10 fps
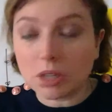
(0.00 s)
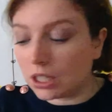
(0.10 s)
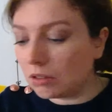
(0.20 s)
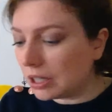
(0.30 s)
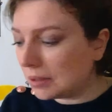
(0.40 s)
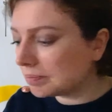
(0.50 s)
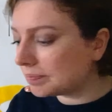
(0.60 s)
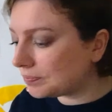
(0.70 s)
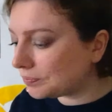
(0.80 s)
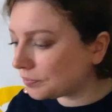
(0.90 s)
anyway.
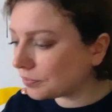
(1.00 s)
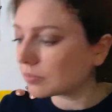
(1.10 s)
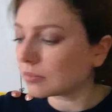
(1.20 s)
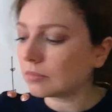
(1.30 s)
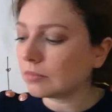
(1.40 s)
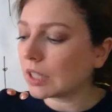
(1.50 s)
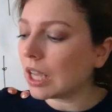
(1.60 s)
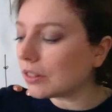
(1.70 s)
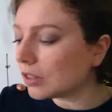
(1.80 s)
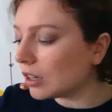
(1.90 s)

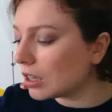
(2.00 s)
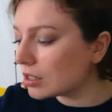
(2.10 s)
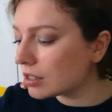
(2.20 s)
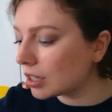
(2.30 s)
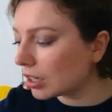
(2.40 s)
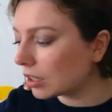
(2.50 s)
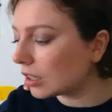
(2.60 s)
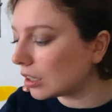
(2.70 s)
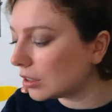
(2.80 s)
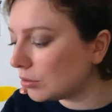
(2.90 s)
And the last thing
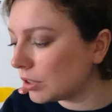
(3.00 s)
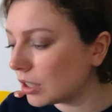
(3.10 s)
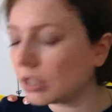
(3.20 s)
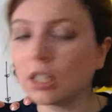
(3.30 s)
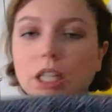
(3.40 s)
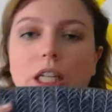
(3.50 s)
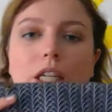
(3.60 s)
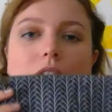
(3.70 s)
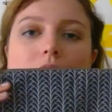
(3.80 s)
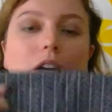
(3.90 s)
included,
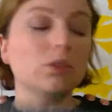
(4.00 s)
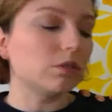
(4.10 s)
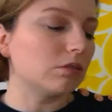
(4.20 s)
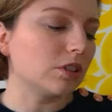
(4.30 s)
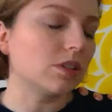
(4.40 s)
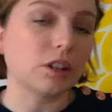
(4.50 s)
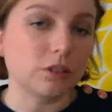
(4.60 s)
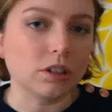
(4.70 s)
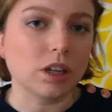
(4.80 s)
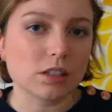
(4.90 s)
oh no, it's
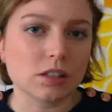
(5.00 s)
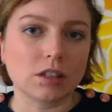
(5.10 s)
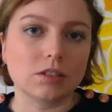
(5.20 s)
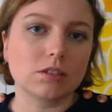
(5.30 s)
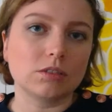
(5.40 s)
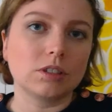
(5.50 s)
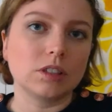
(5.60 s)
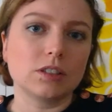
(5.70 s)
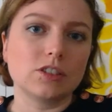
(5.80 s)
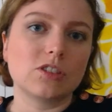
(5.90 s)
not the last thing,
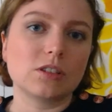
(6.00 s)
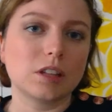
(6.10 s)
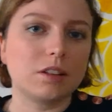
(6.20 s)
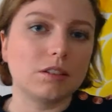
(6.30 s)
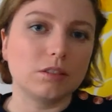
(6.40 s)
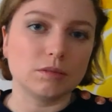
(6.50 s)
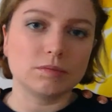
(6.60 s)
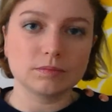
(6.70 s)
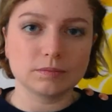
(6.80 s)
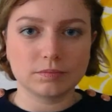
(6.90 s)
sorry. It's just that the
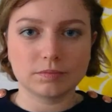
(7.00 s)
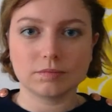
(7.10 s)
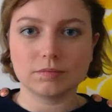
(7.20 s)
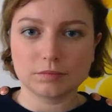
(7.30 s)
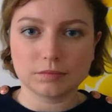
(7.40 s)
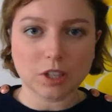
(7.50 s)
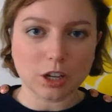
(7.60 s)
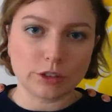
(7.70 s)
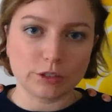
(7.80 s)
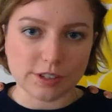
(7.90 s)

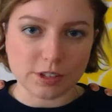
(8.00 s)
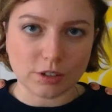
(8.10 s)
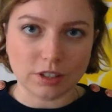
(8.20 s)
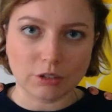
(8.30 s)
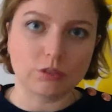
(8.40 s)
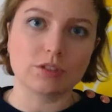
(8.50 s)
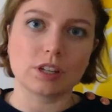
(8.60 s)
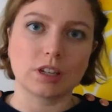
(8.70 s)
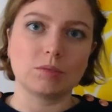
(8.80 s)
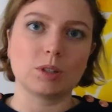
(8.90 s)
other is on the other
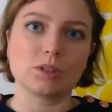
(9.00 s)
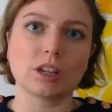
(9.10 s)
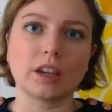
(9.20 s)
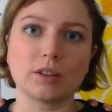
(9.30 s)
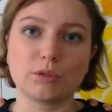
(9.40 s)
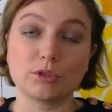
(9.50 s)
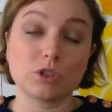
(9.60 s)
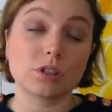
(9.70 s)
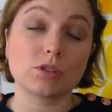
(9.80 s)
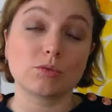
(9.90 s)
side because I've
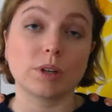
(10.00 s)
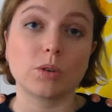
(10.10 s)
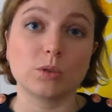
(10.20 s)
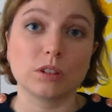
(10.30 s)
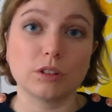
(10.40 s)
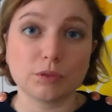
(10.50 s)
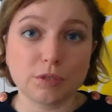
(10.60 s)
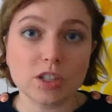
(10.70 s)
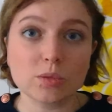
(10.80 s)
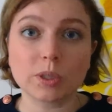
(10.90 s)
just recorded the
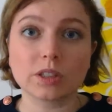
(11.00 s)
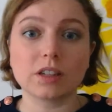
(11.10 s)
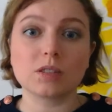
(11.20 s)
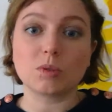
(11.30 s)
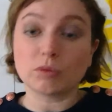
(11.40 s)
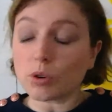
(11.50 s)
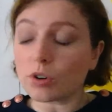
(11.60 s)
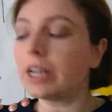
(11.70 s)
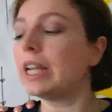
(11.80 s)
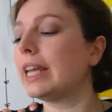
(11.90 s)
French podcast before